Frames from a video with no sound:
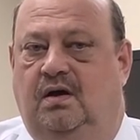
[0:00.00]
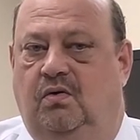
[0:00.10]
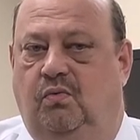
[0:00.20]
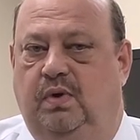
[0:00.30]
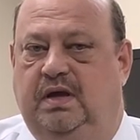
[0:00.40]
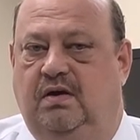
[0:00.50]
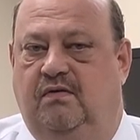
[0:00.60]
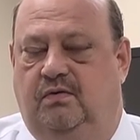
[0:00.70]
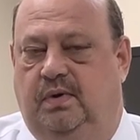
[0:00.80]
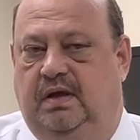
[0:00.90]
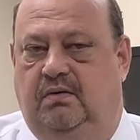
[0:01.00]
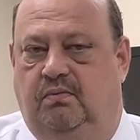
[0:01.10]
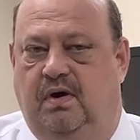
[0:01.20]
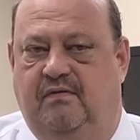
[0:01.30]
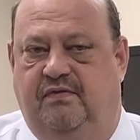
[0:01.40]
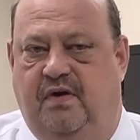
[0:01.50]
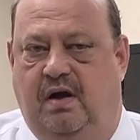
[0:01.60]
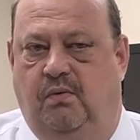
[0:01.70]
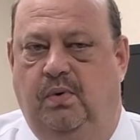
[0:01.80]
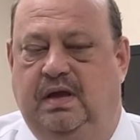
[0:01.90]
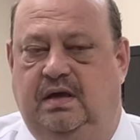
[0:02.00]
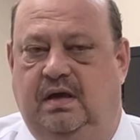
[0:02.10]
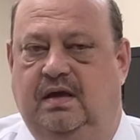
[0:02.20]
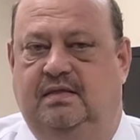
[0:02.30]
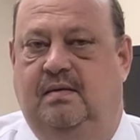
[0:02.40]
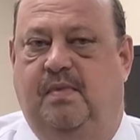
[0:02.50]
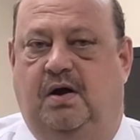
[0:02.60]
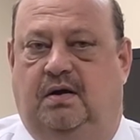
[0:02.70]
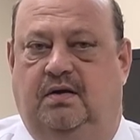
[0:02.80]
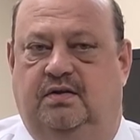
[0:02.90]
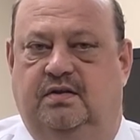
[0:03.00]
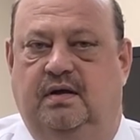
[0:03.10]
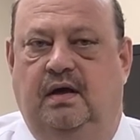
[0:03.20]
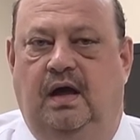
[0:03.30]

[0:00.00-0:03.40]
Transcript: week over week. Rough week in the markets.